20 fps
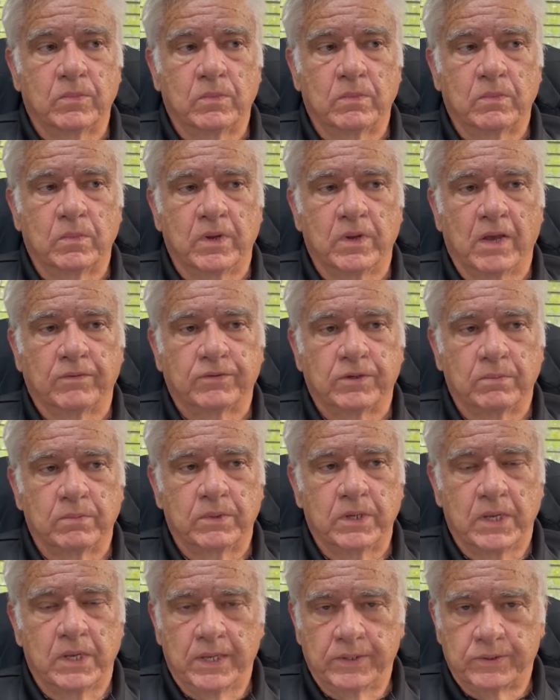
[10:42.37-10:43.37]
We have some
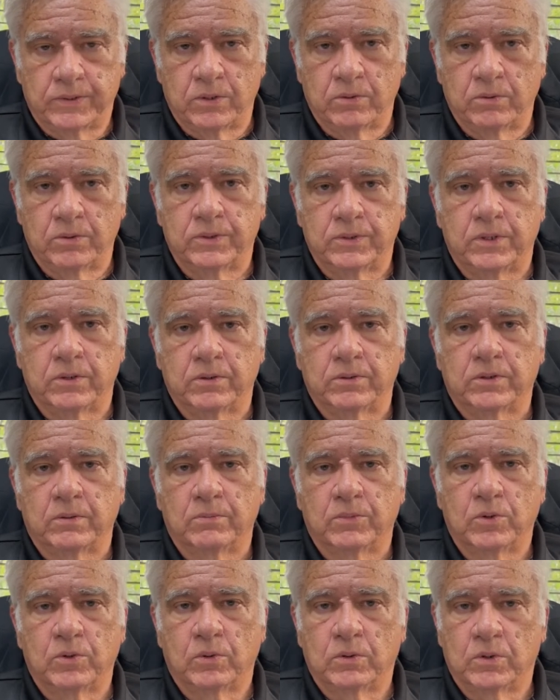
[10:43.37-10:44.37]
DE students here,
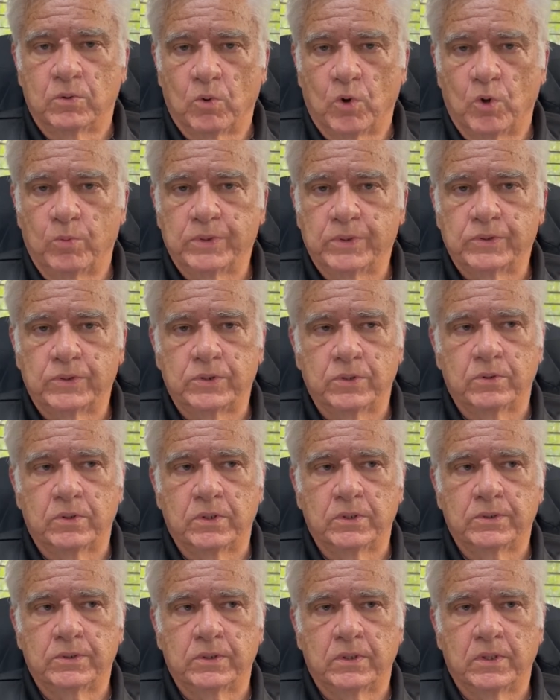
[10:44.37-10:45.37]
some dual enrollment
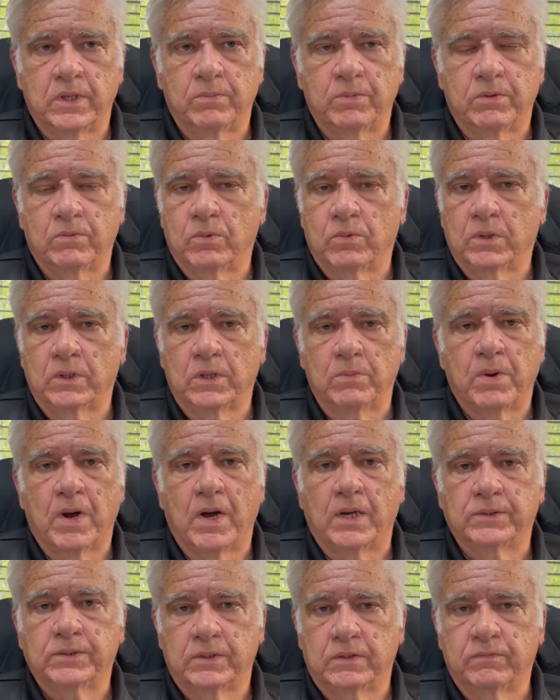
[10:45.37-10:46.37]
students, and they've been really
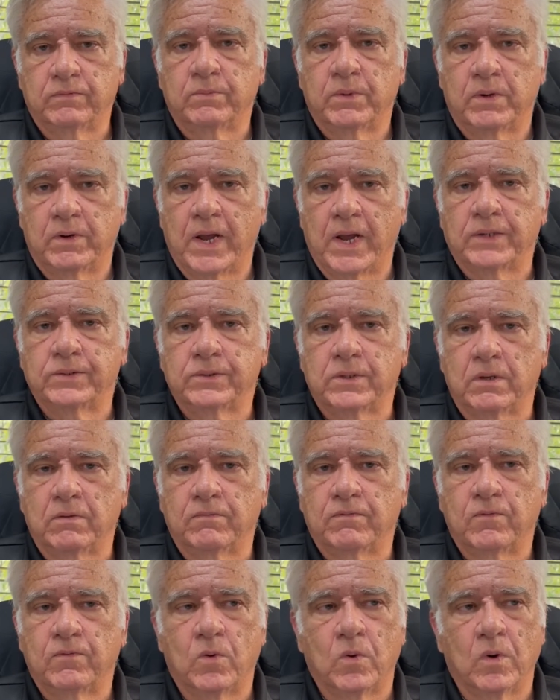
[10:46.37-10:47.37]
positive about asking
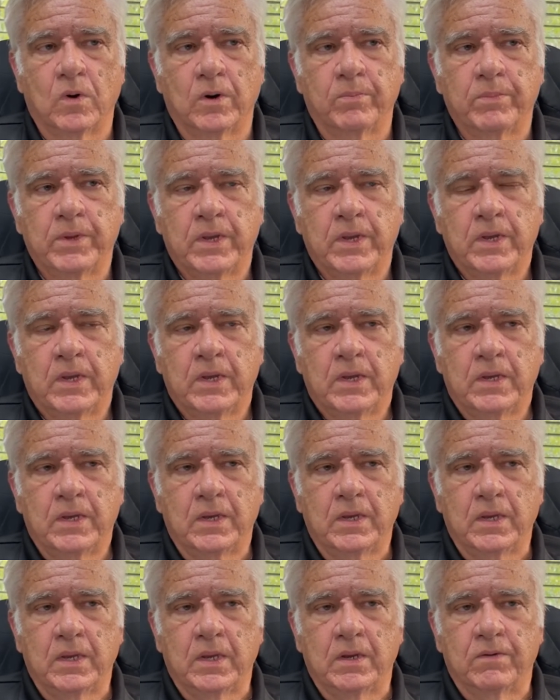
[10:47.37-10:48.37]
for
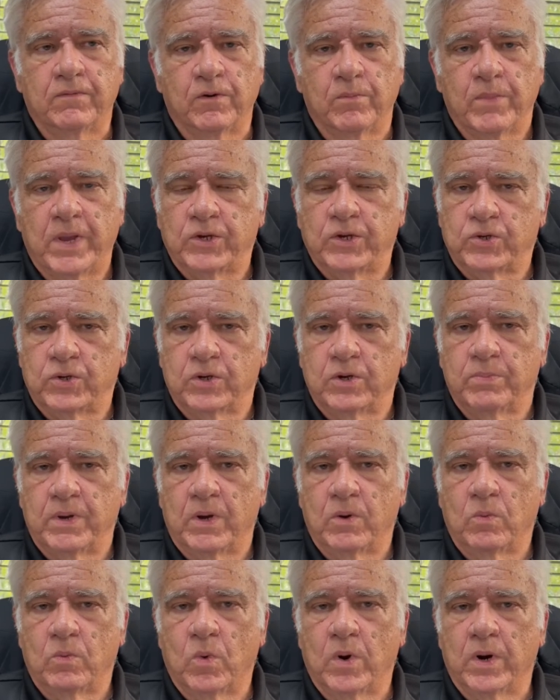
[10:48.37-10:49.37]
information
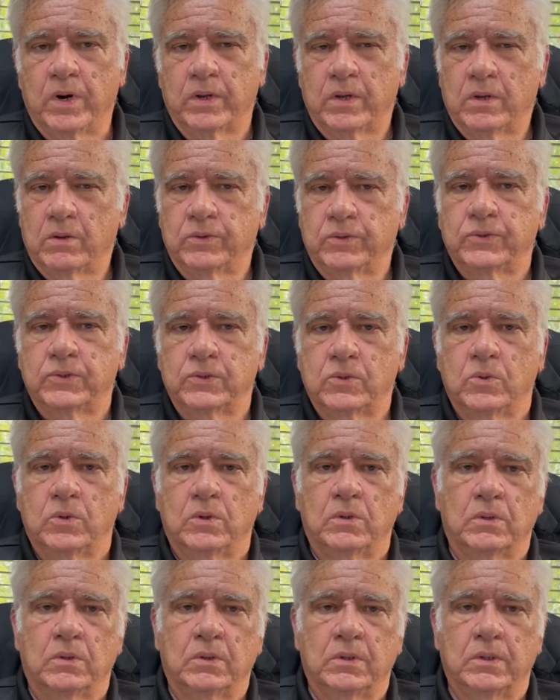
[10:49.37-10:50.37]
about where to go to
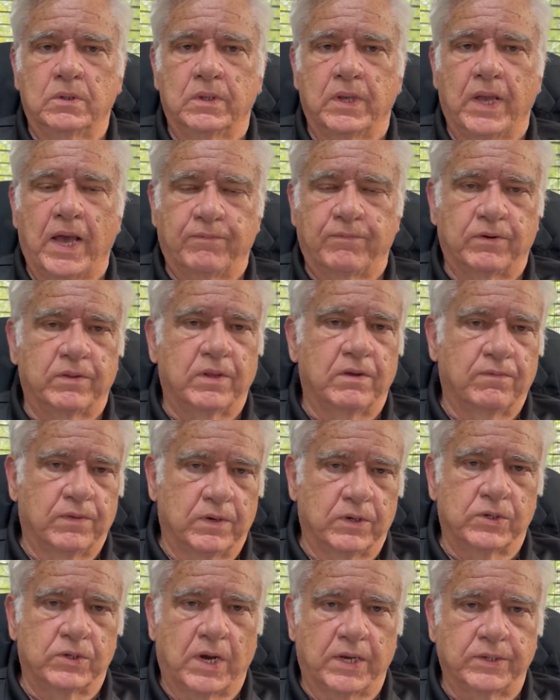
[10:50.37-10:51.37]
school after they
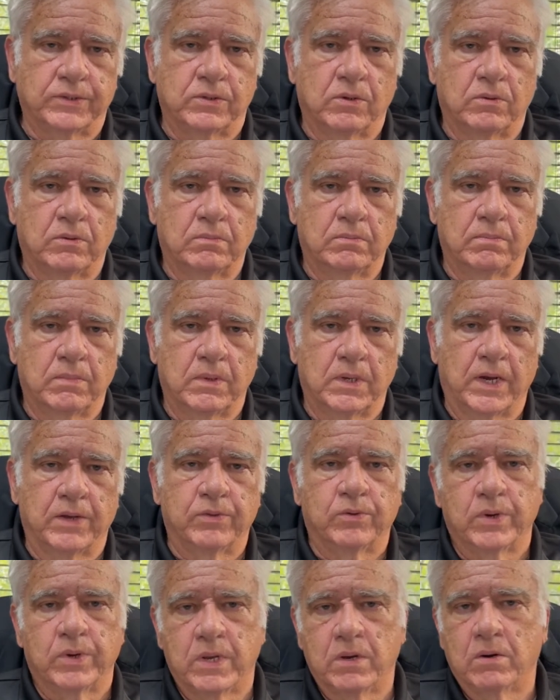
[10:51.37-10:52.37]
finish high school,
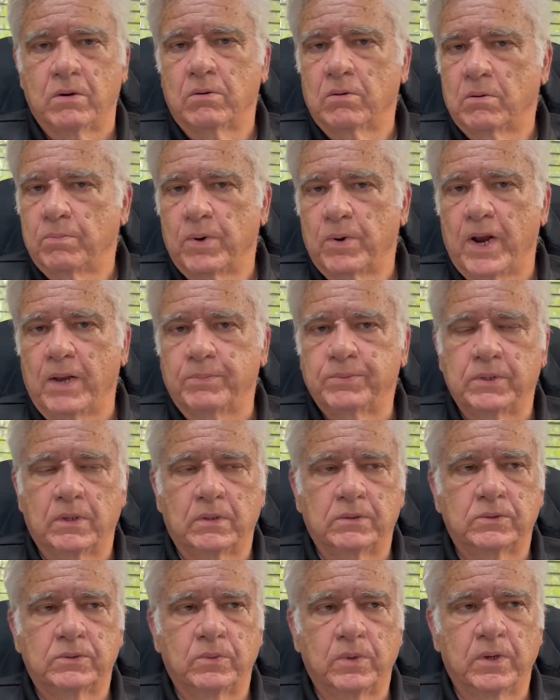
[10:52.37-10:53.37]
either here or perhaps
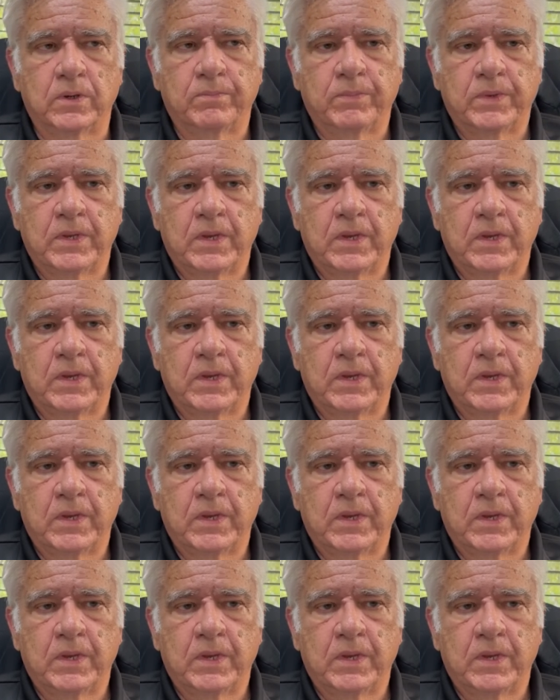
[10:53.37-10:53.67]
elsewhere.